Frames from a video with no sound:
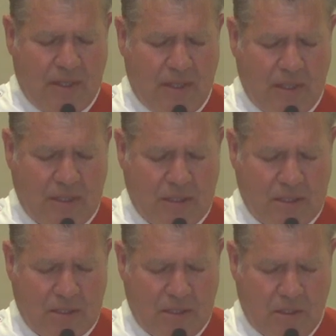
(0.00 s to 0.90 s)

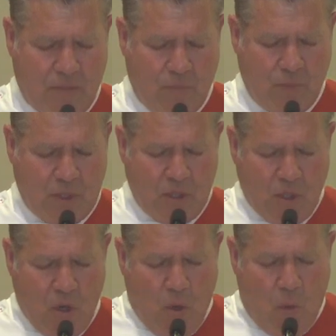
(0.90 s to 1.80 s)
us
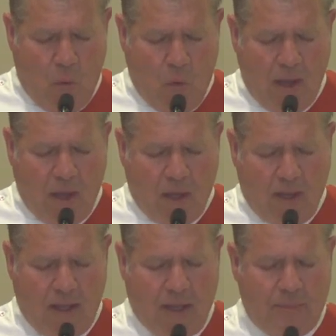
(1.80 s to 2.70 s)
well
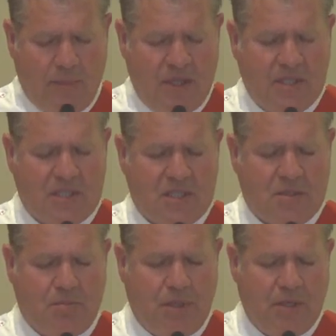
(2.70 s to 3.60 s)
up this
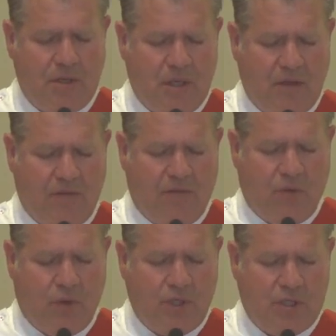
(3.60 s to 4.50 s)
spirit of
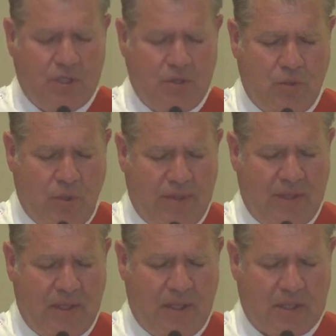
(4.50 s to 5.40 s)
fortitude
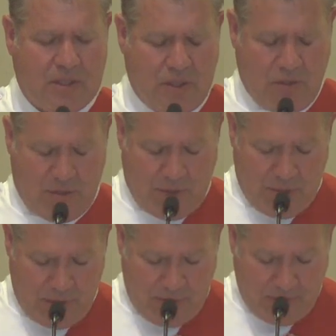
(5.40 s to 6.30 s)
within us, Lord,
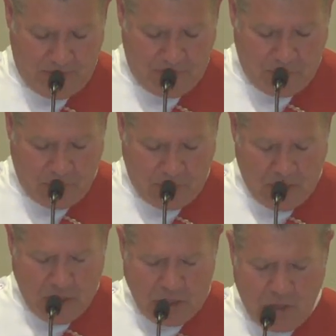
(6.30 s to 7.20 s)

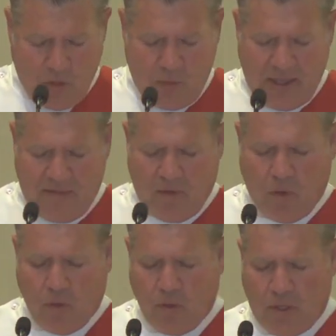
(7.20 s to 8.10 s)
so that we have a
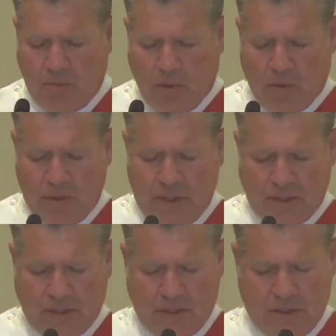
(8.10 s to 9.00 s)
holy
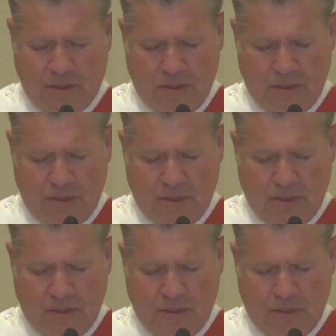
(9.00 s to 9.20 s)
boldness.